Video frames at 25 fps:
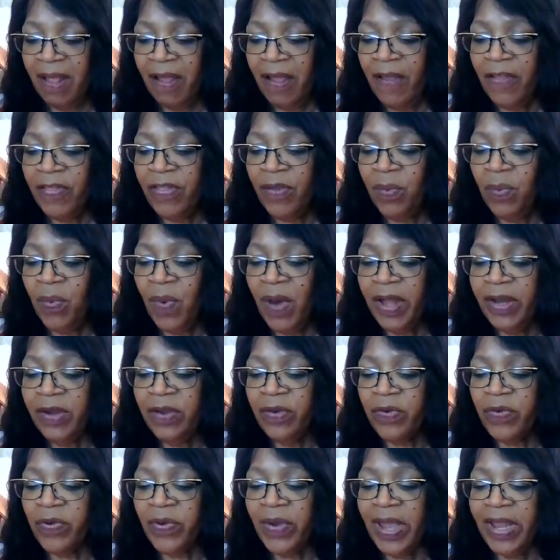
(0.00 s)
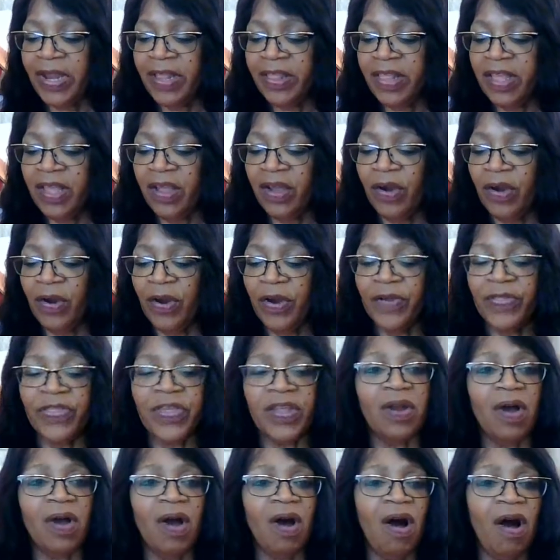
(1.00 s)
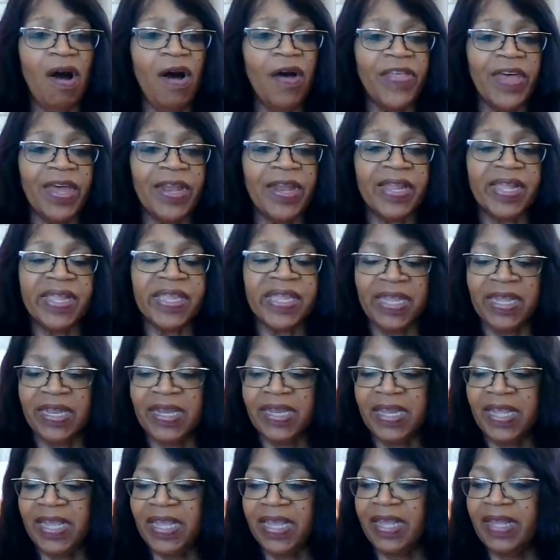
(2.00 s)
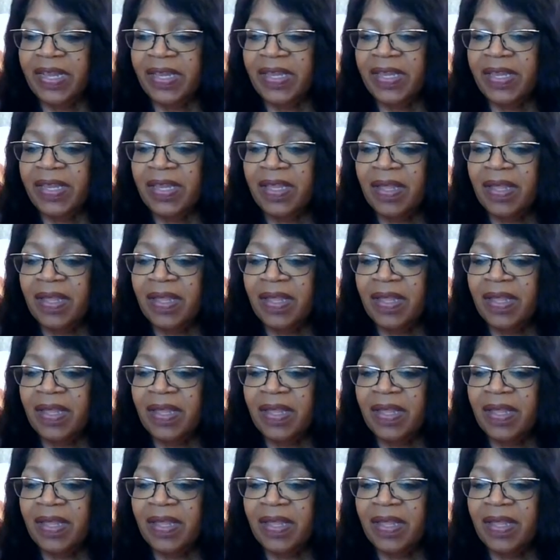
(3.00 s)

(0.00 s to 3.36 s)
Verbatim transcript: and the one who created the earth and all that is in it,